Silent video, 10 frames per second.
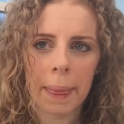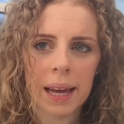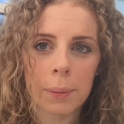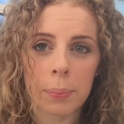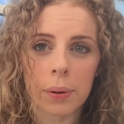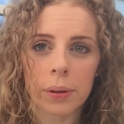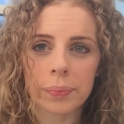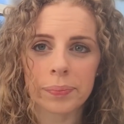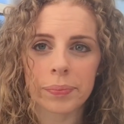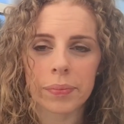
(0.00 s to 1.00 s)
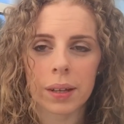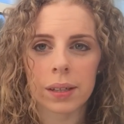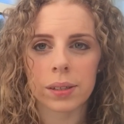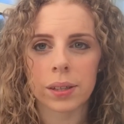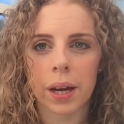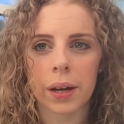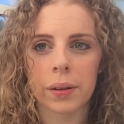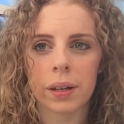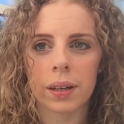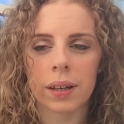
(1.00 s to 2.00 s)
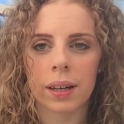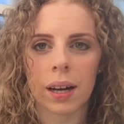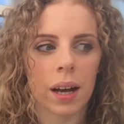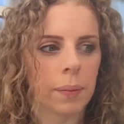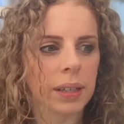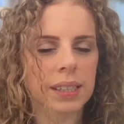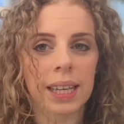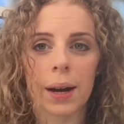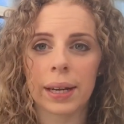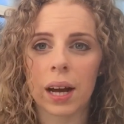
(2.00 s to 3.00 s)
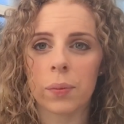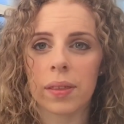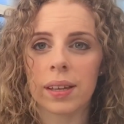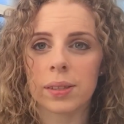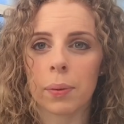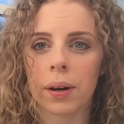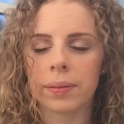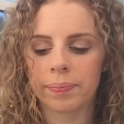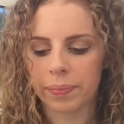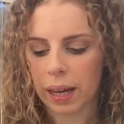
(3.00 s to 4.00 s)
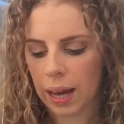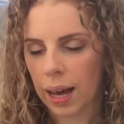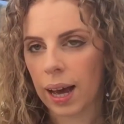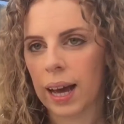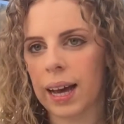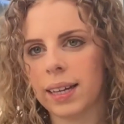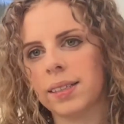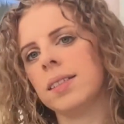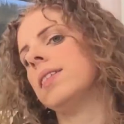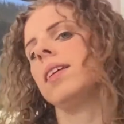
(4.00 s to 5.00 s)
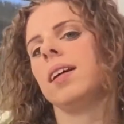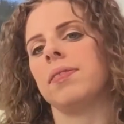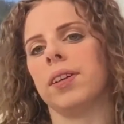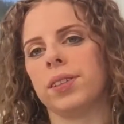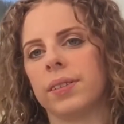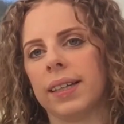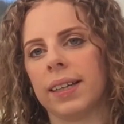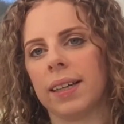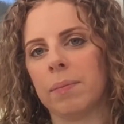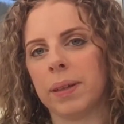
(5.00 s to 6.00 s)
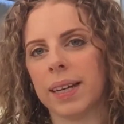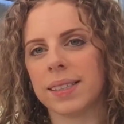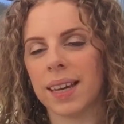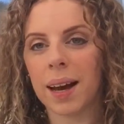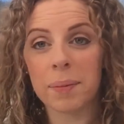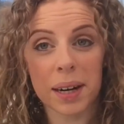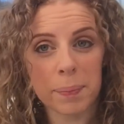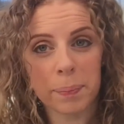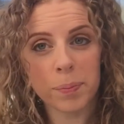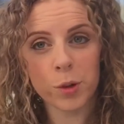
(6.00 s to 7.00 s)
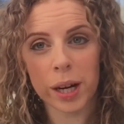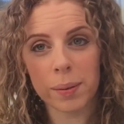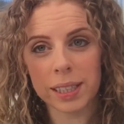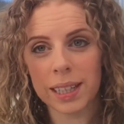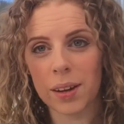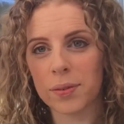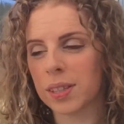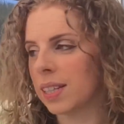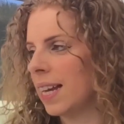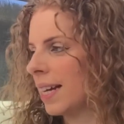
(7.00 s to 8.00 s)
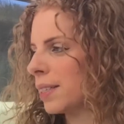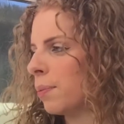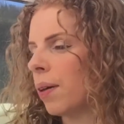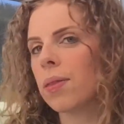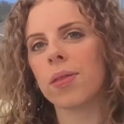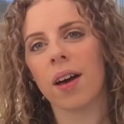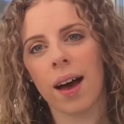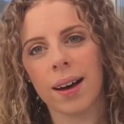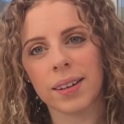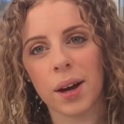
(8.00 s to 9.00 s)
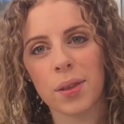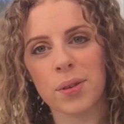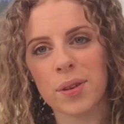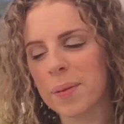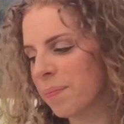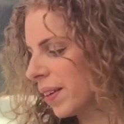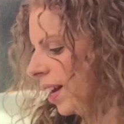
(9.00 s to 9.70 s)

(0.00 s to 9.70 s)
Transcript: April. So I'm going to see how I get on with this one. And if I complete it, I'm going to treat myself to the next month and go through them.